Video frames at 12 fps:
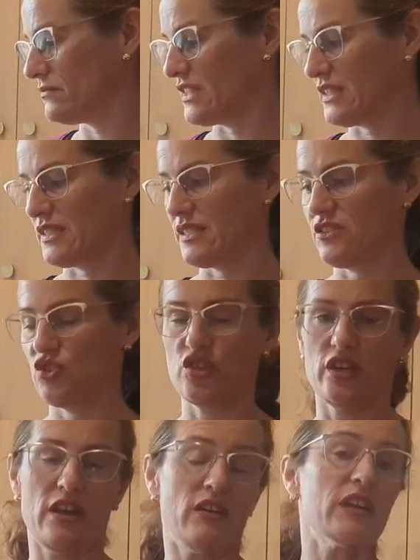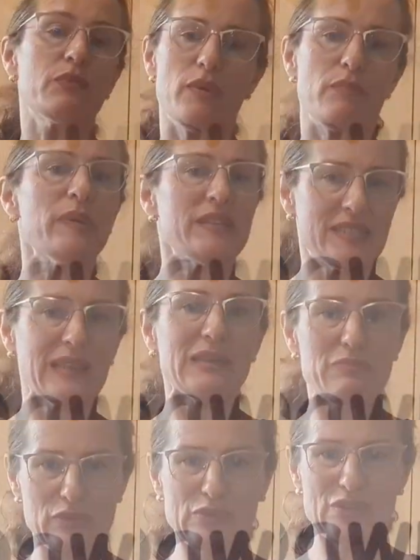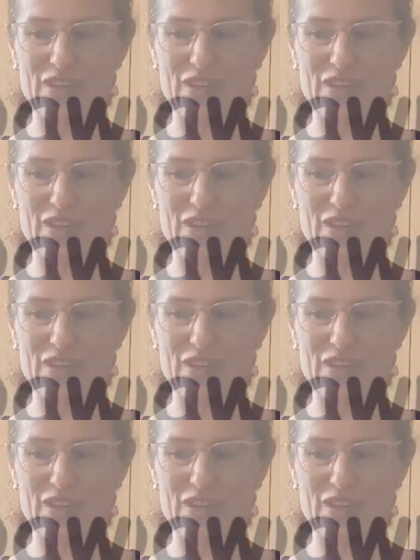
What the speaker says: This is generic, but basically Blue